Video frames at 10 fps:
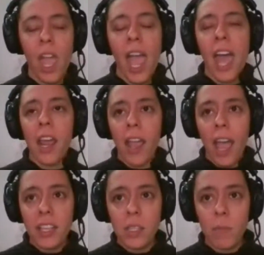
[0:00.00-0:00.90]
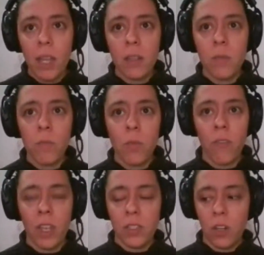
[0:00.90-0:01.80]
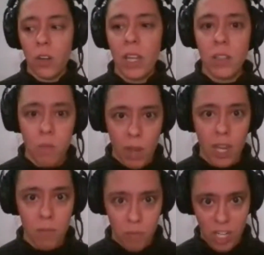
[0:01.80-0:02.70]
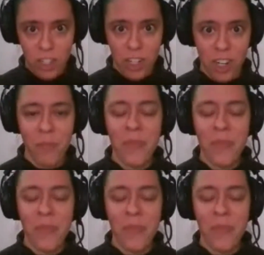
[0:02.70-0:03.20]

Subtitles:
And I asked my professor, my teacher,